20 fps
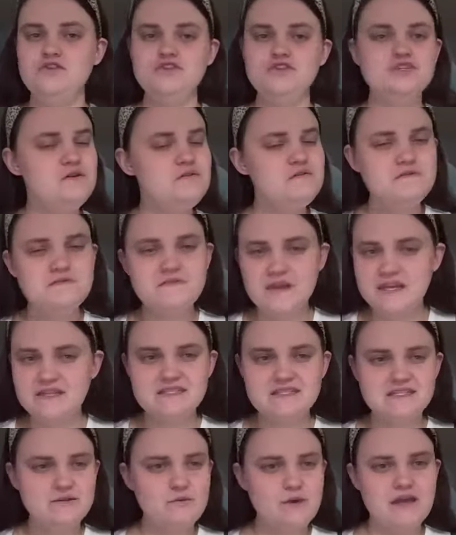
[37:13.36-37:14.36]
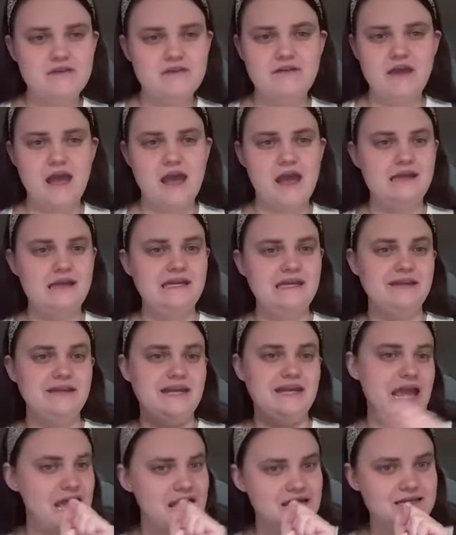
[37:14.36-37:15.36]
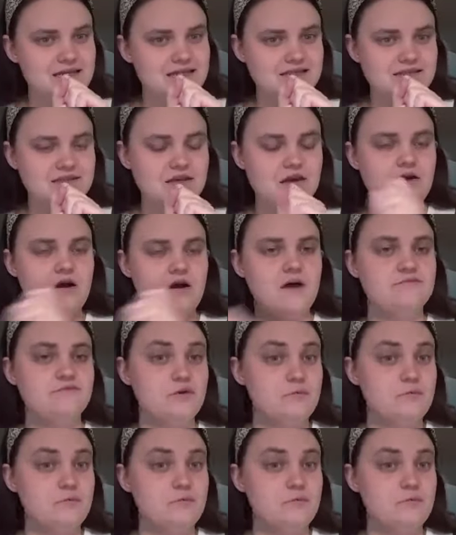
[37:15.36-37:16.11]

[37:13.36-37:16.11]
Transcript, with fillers: there's no fancy way of adding an s um,